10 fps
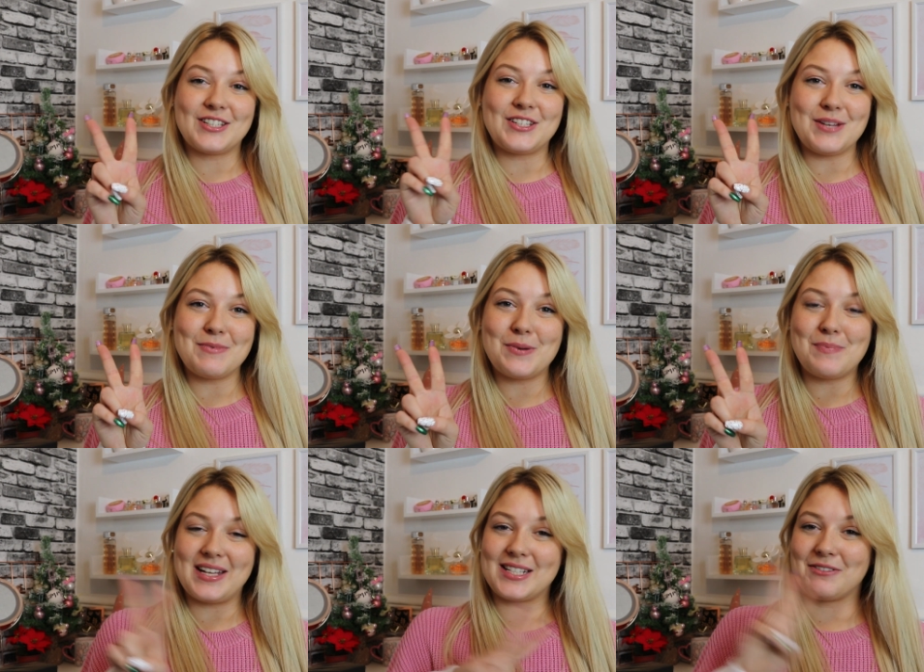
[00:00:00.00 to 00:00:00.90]
Just two more
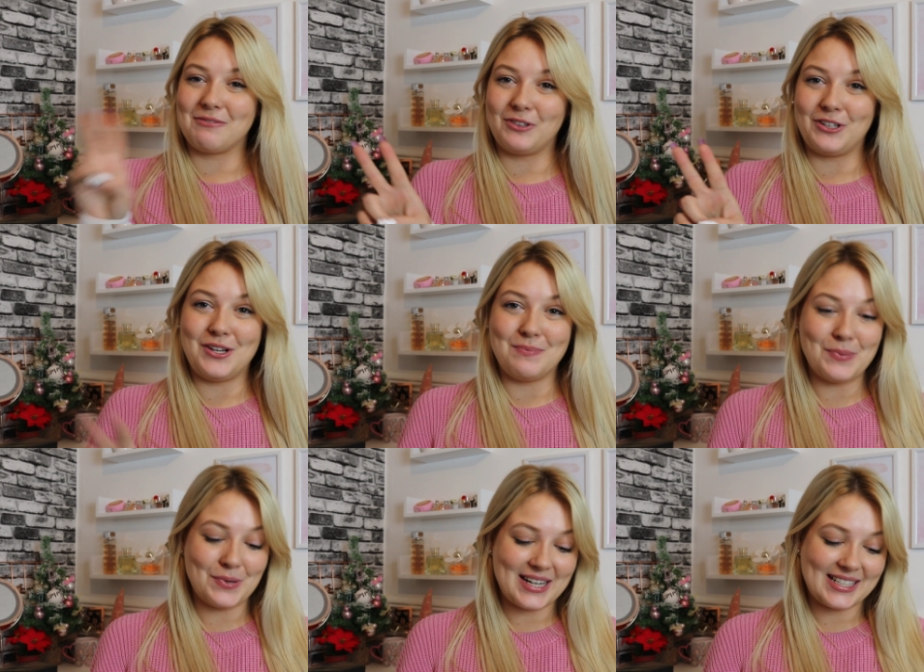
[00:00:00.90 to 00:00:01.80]
bits from Ron and the
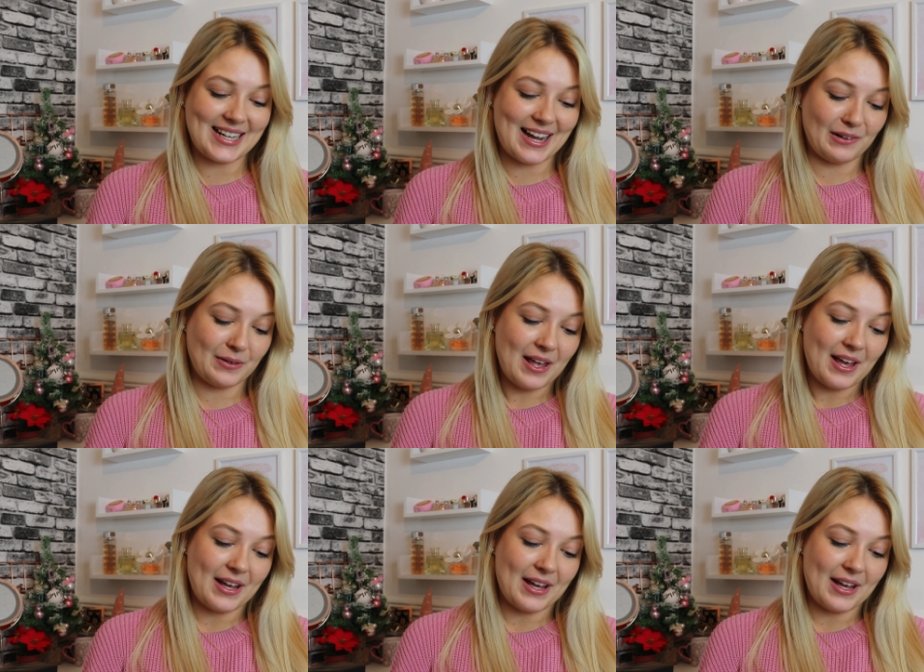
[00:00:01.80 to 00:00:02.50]
boys now.